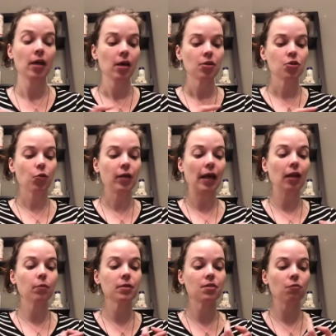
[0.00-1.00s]
So the
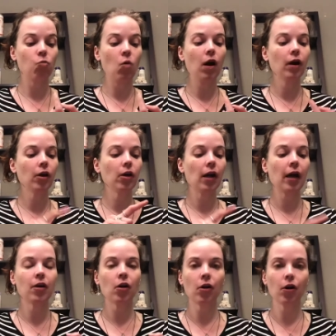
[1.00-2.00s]
elements of water
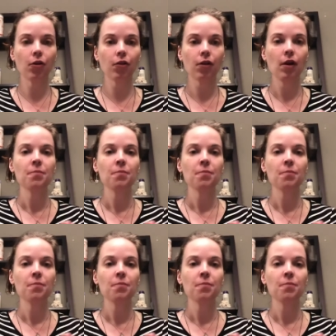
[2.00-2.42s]
and earth